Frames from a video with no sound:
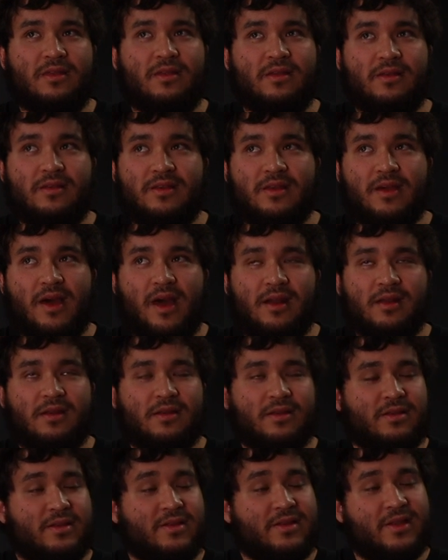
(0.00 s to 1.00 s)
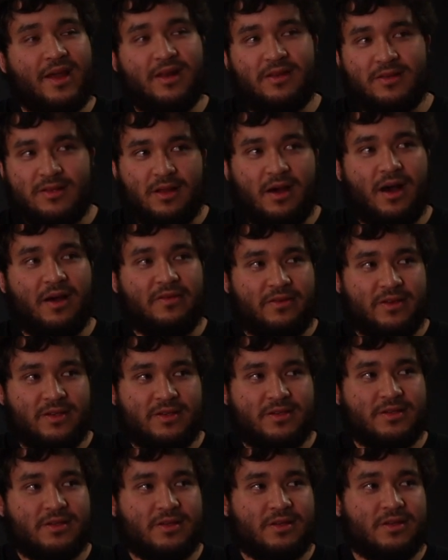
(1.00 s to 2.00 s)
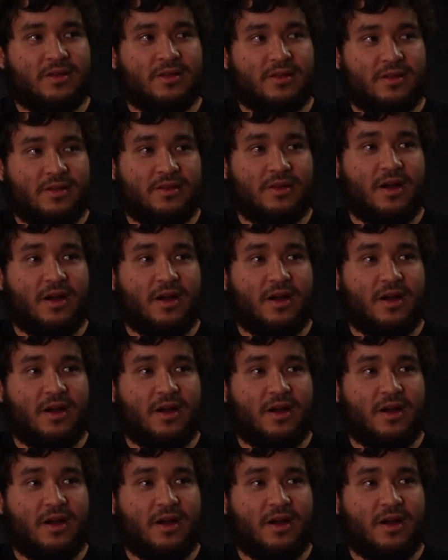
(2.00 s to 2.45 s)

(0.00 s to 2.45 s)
The dentist office. The